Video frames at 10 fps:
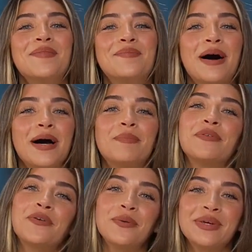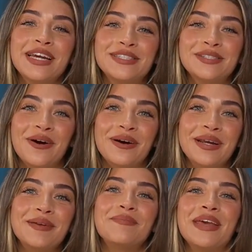But before we get
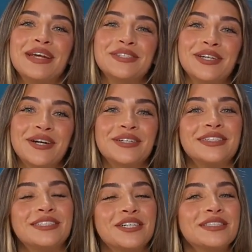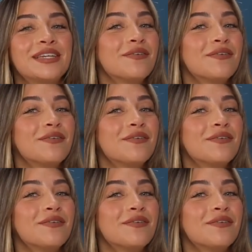started, make sure to just